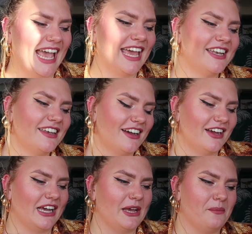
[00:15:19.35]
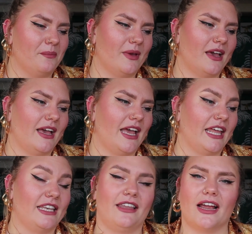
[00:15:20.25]
And um,
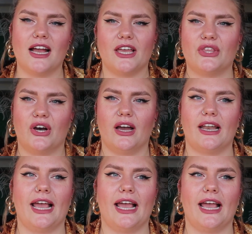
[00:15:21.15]
and there I thought,